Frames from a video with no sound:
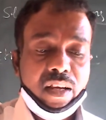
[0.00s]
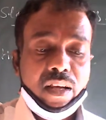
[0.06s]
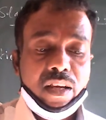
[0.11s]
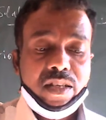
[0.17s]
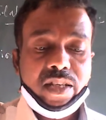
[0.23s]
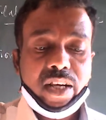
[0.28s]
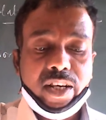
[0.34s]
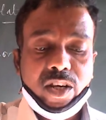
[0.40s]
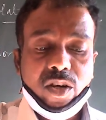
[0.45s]

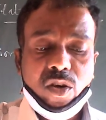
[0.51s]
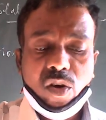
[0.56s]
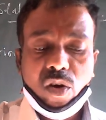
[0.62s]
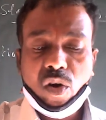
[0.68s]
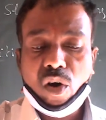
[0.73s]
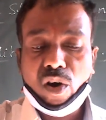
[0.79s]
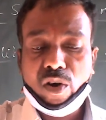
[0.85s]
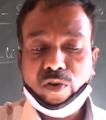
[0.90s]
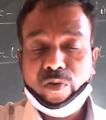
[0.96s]
scheduled
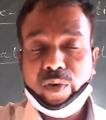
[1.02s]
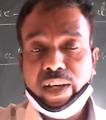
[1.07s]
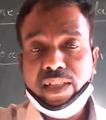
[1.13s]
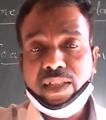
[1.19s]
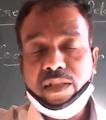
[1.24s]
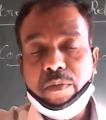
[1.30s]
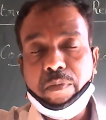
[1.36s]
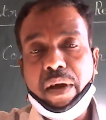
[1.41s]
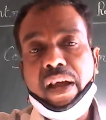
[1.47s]
language
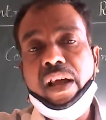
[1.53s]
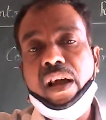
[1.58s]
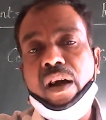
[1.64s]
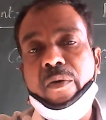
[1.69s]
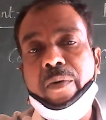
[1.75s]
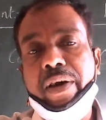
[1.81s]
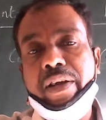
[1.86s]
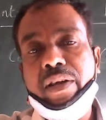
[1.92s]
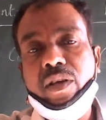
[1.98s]
by
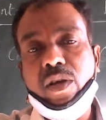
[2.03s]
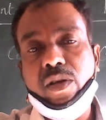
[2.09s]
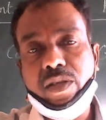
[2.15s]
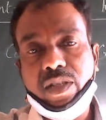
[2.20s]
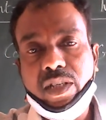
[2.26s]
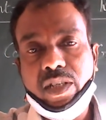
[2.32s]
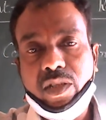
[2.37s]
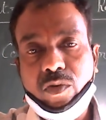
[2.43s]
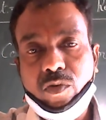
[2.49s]
our
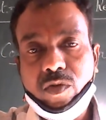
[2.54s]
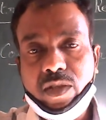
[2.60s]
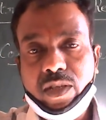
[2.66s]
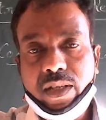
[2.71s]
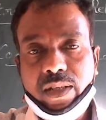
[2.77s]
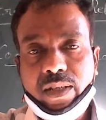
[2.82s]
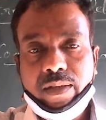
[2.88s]
constitution.